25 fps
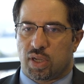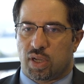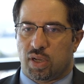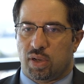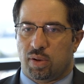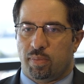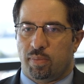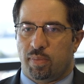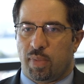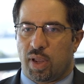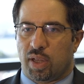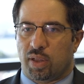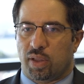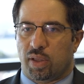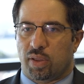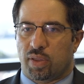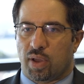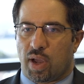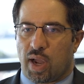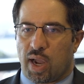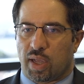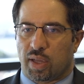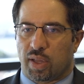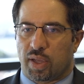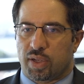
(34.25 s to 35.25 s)
and mainly
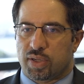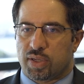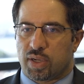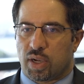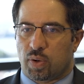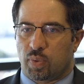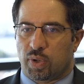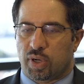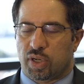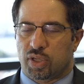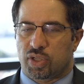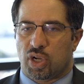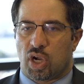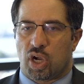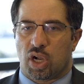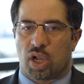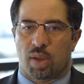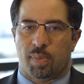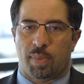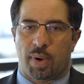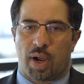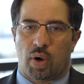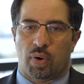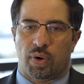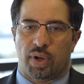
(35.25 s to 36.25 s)
the highlights I want to talk
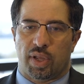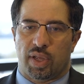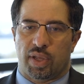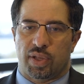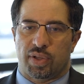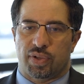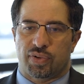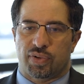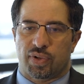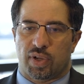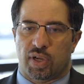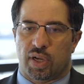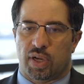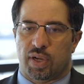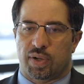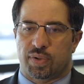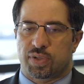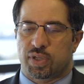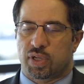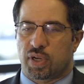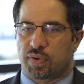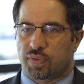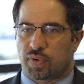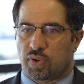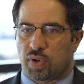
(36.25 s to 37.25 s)
about is
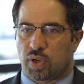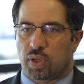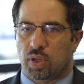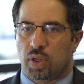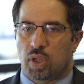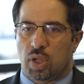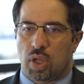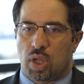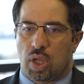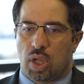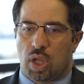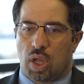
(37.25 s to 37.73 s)
several